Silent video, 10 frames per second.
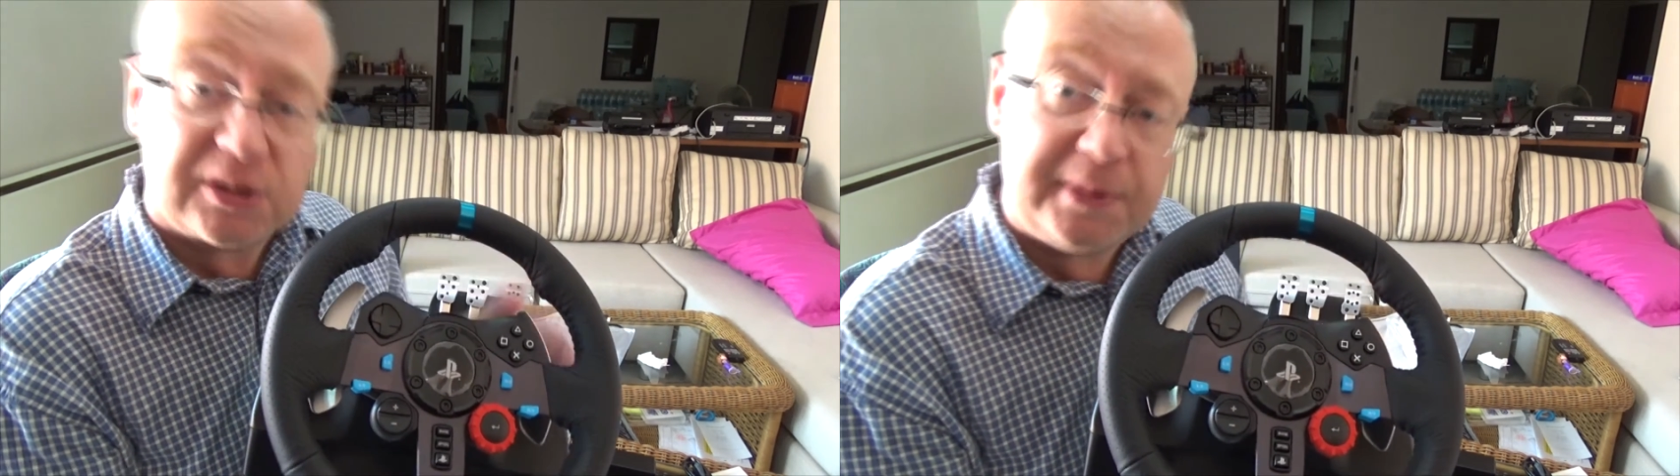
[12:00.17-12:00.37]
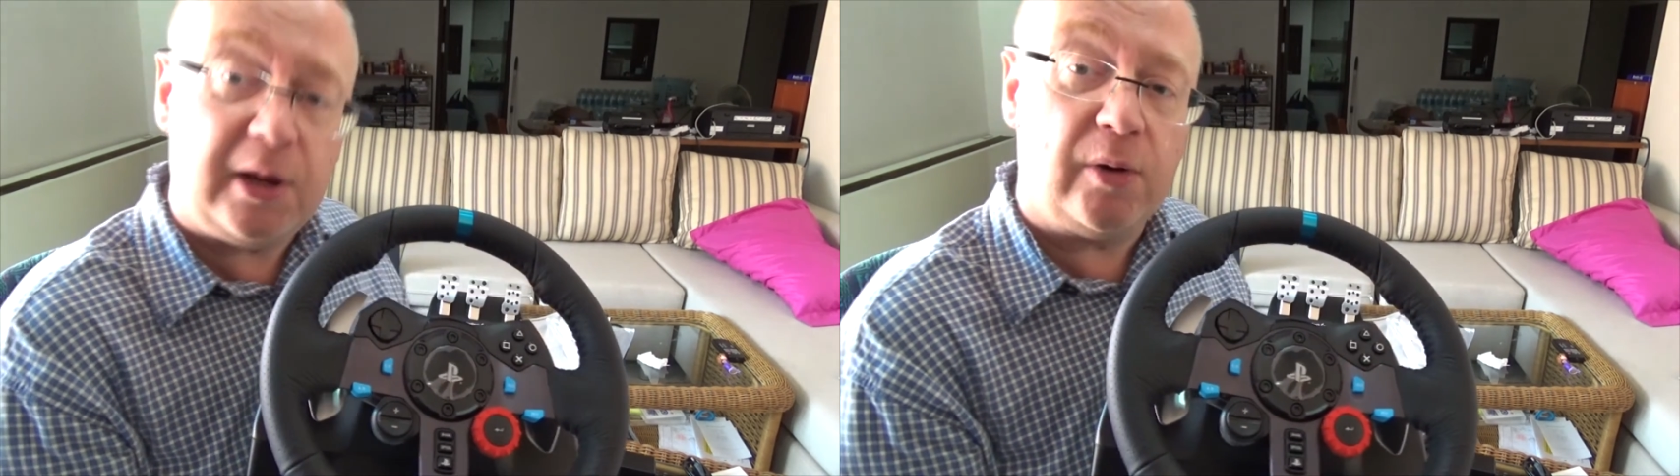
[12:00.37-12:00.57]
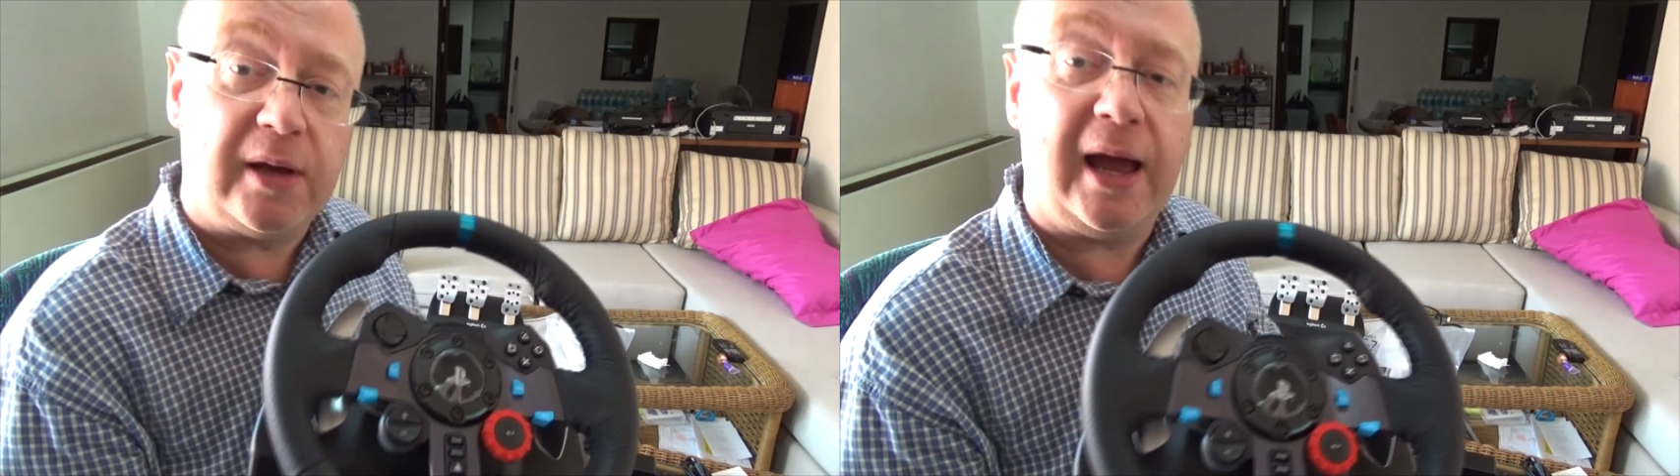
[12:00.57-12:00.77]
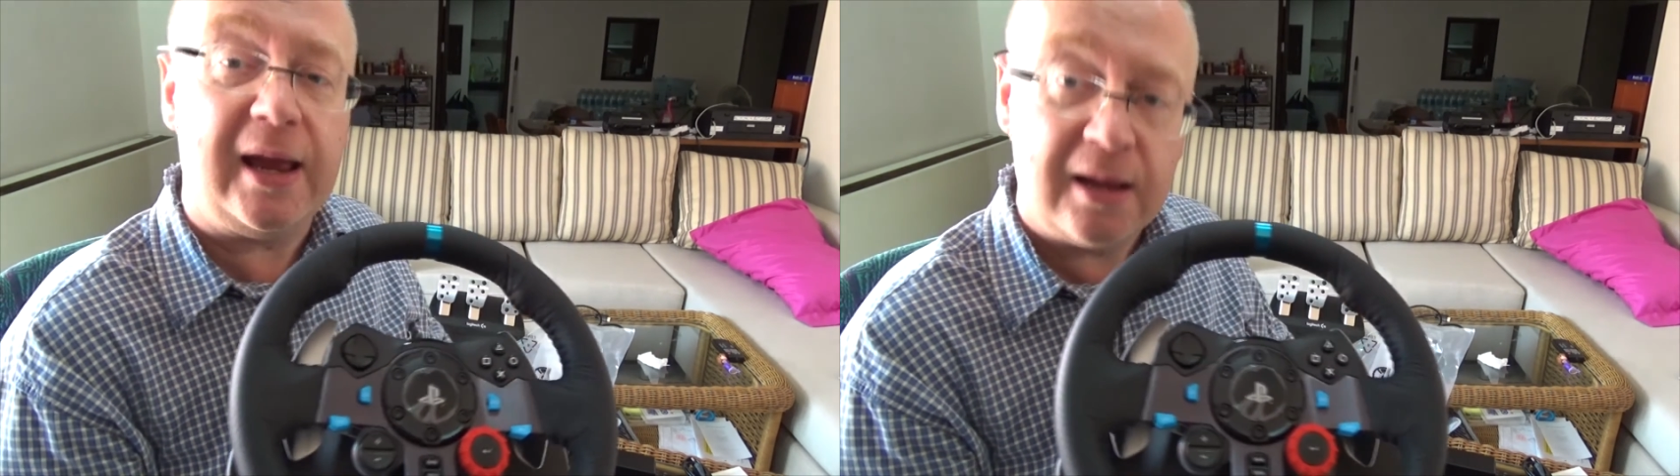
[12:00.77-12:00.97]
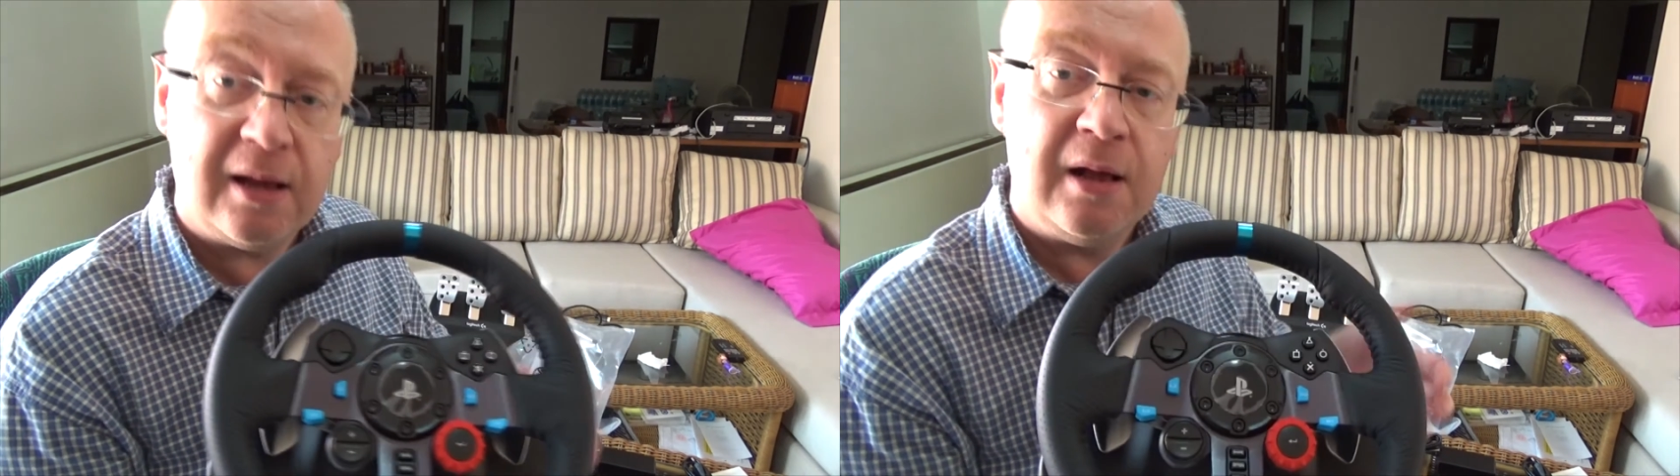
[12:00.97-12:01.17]
to be
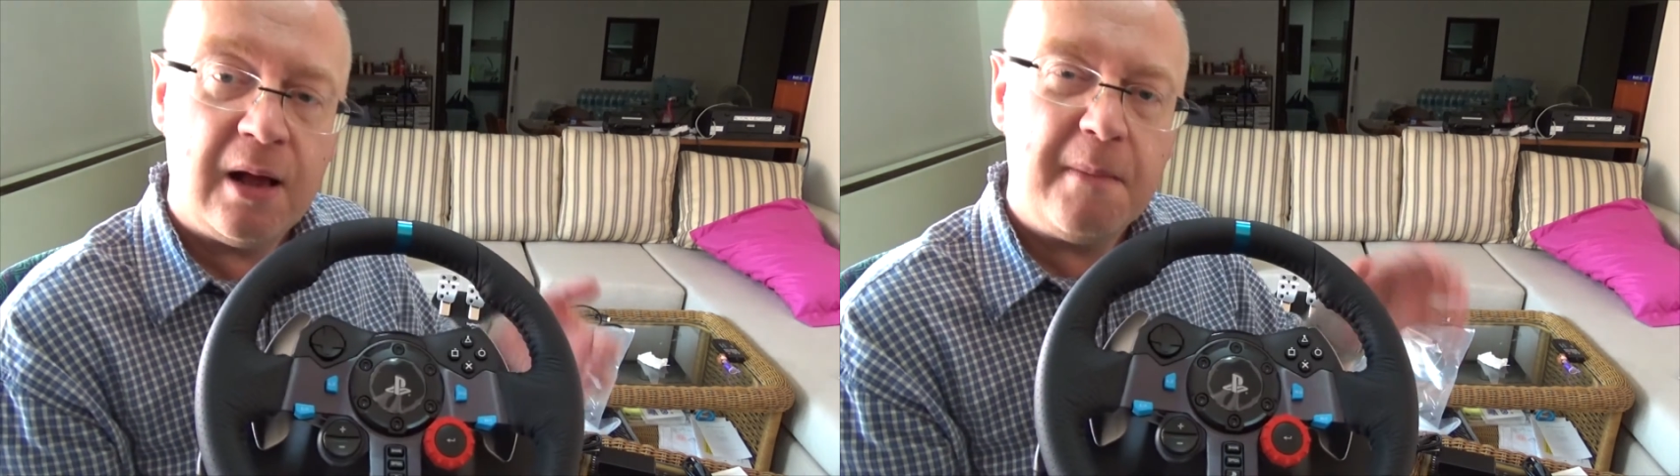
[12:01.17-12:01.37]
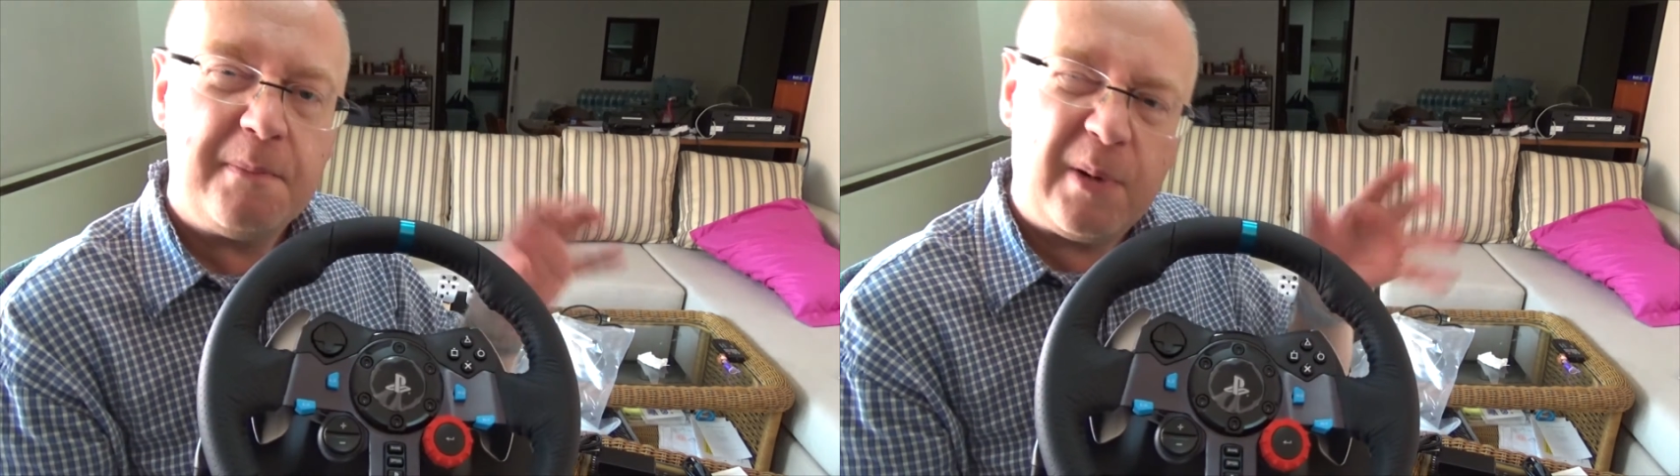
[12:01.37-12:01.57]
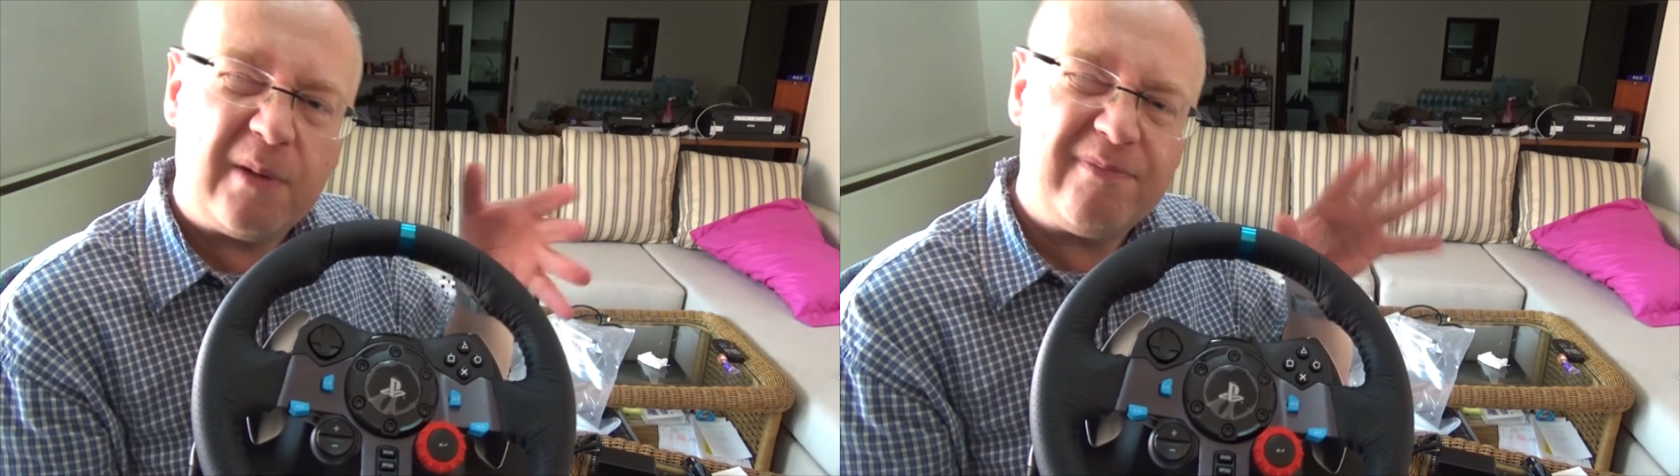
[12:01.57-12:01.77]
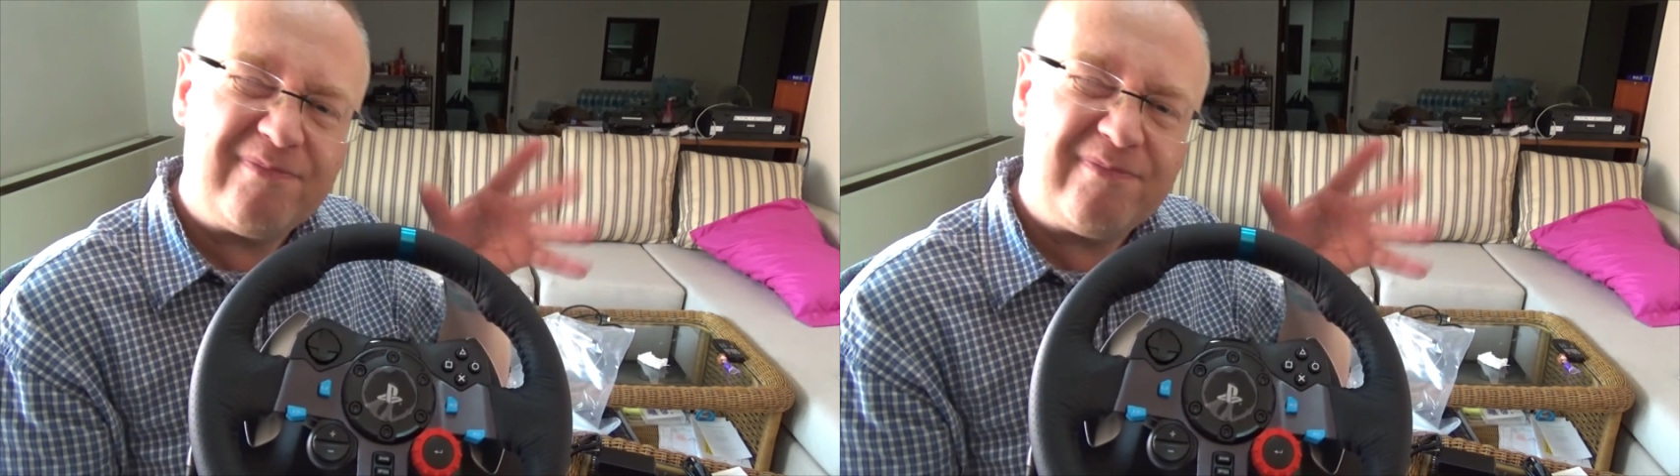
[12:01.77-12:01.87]
okay, but